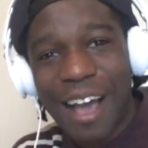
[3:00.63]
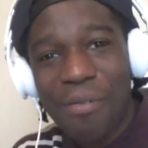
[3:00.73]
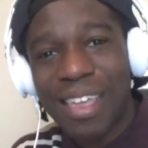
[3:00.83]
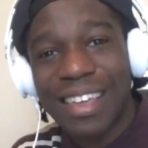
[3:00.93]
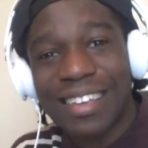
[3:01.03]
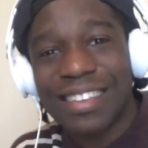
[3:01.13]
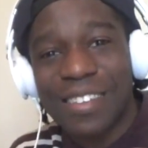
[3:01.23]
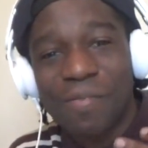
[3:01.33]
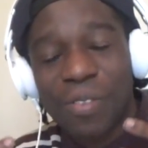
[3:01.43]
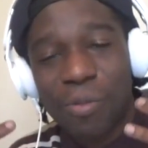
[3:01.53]
y'all,
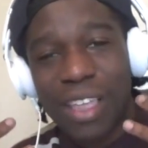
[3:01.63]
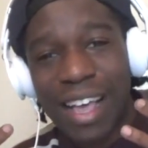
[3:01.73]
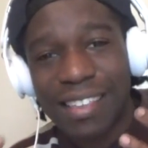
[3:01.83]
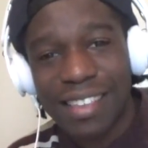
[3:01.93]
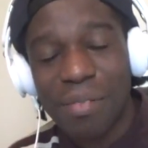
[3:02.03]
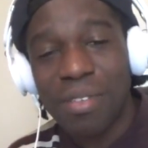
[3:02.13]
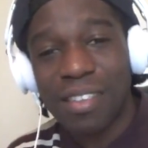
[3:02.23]
because when y'all send me